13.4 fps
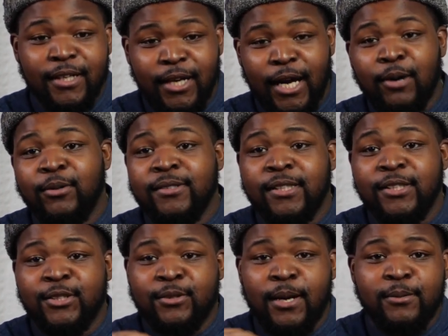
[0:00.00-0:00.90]
I would say
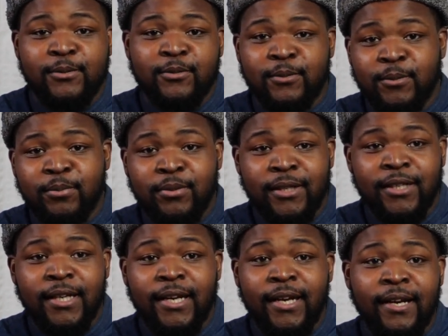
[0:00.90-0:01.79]
scraps from the plate
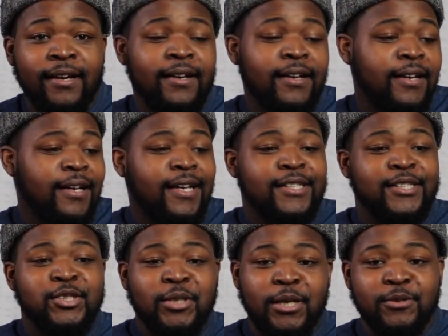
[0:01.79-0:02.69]
here and
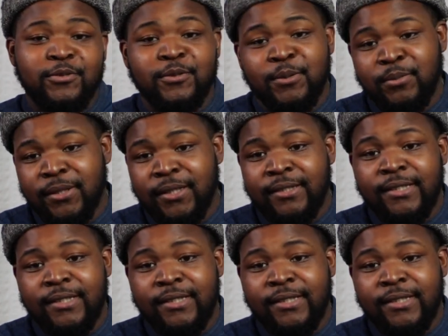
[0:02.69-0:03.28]
scraps from the plate